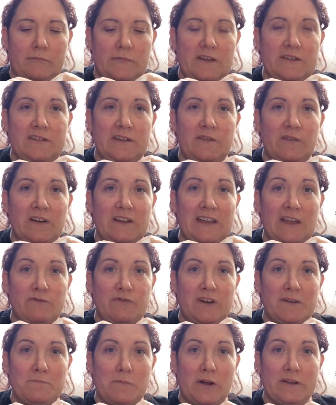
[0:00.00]
Let's see if I can get
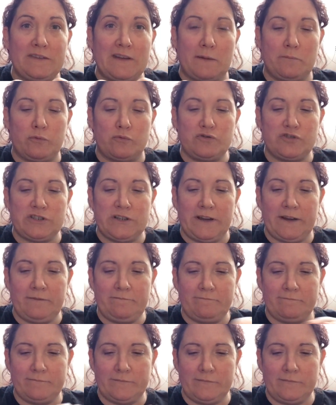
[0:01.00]
rid of my double
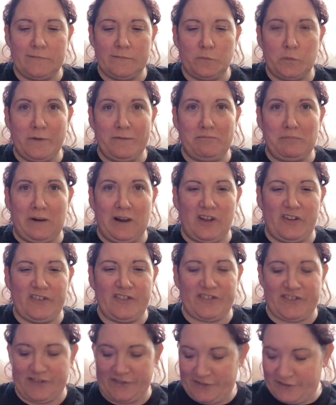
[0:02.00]
chin with
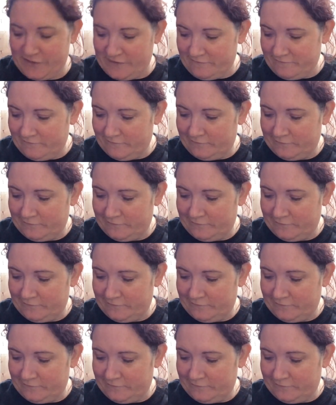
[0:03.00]
plasters.